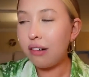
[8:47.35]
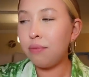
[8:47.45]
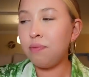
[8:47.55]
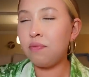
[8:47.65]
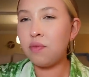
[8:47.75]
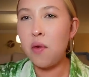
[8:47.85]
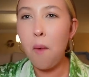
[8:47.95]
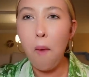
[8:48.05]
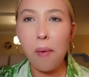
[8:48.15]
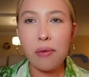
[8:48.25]

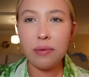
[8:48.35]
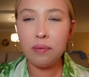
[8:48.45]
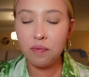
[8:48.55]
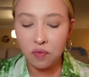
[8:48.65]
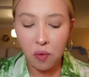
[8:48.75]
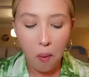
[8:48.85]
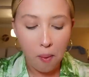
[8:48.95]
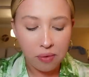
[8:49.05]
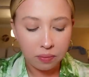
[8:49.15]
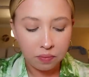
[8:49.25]
My
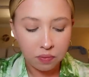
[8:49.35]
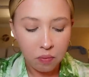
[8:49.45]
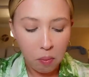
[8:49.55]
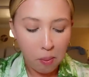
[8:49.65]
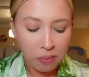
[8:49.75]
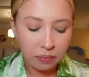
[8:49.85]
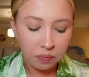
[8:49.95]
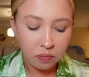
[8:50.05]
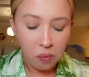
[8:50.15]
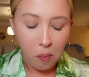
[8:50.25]
favorite
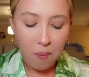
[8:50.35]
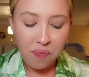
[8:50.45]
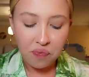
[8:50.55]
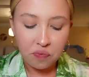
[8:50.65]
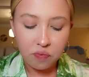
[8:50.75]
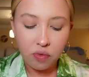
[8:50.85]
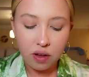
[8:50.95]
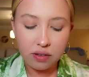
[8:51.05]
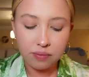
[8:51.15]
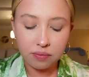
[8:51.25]
candy
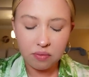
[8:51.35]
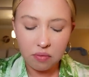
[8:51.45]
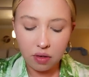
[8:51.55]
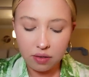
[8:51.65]
is...